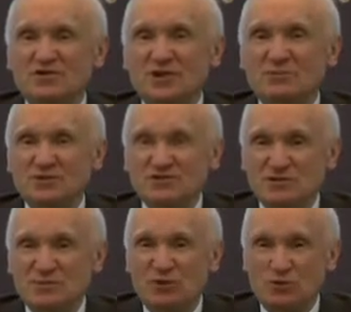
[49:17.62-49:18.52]

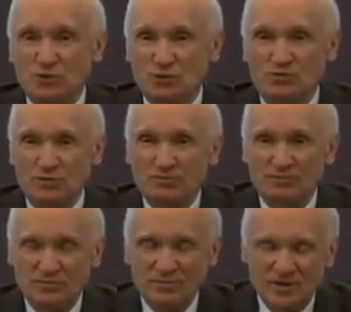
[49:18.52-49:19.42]
often talk
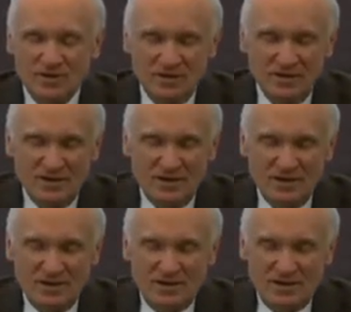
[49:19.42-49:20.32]
about love,
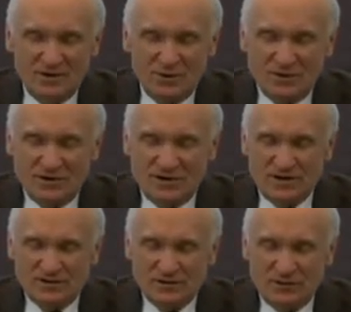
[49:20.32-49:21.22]
love, and don't
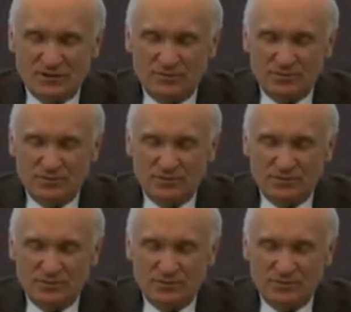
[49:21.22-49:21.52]
explain.